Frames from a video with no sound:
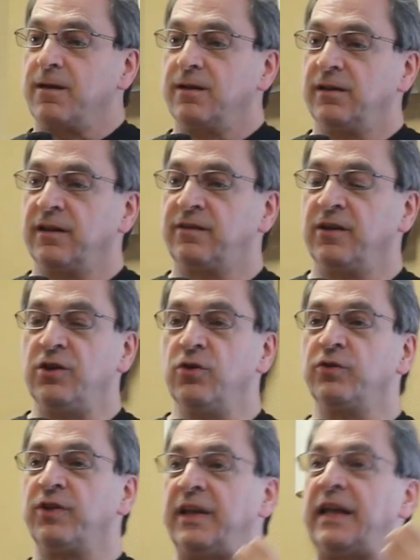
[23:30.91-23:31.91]
let's say,
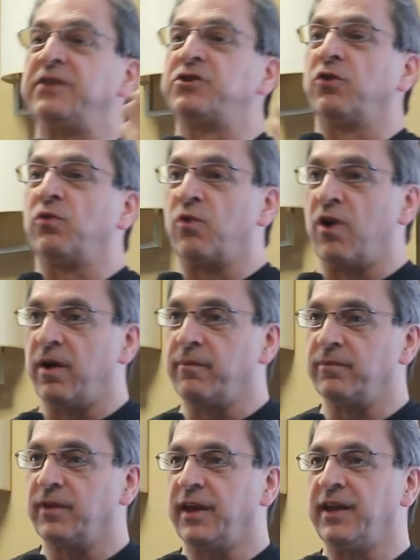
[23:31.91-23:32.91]
use an Angel ROM,